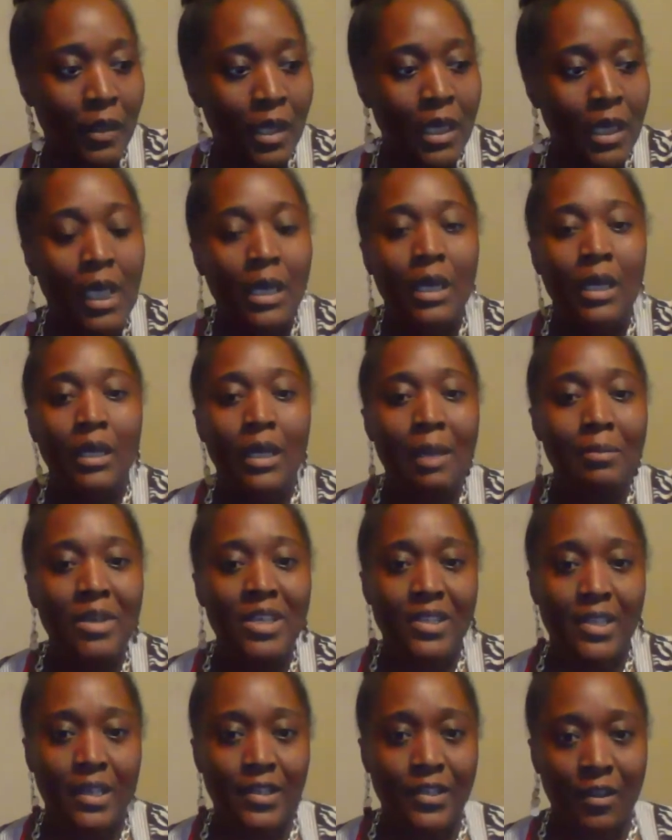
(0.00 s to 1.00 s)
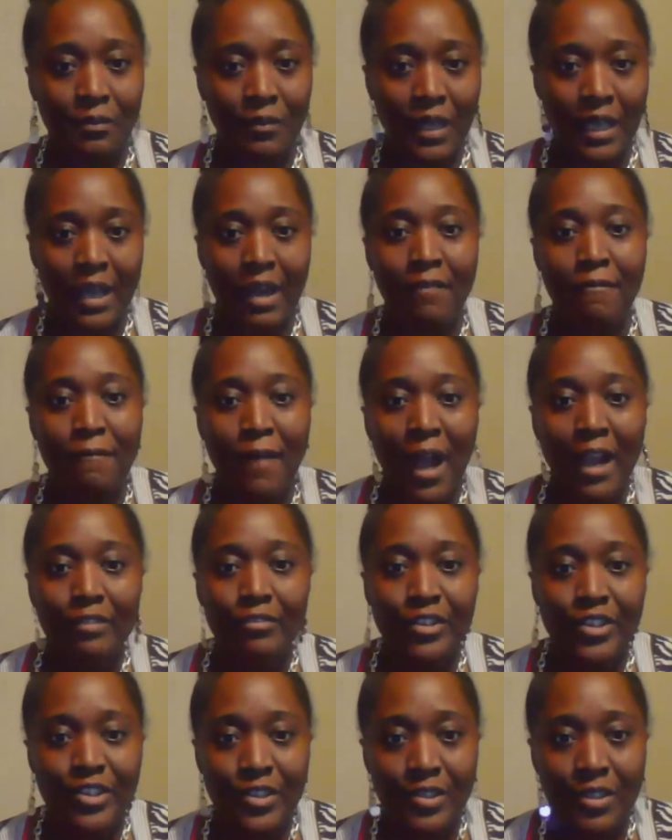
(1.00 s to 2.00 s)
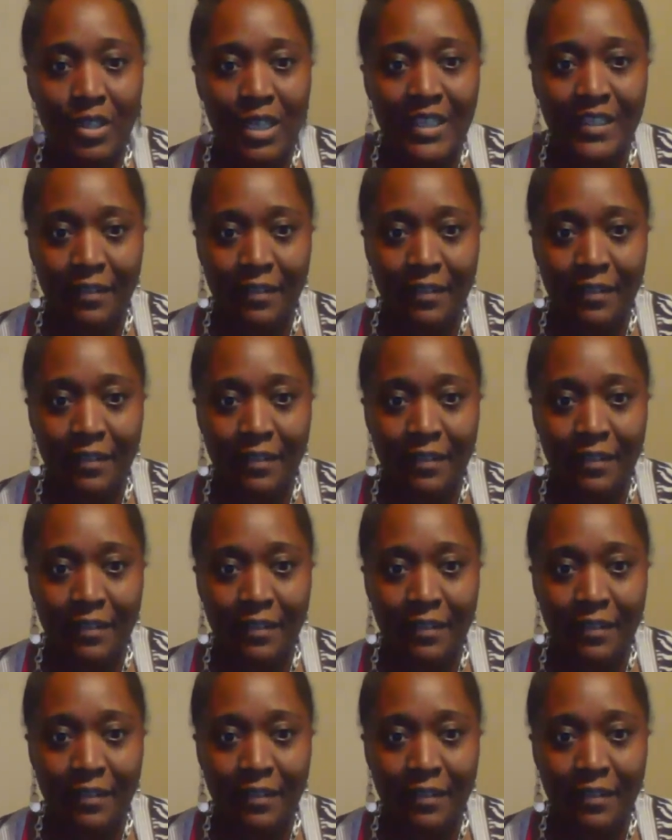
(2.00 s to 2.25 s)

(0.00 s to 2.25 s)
Let me say something. A virus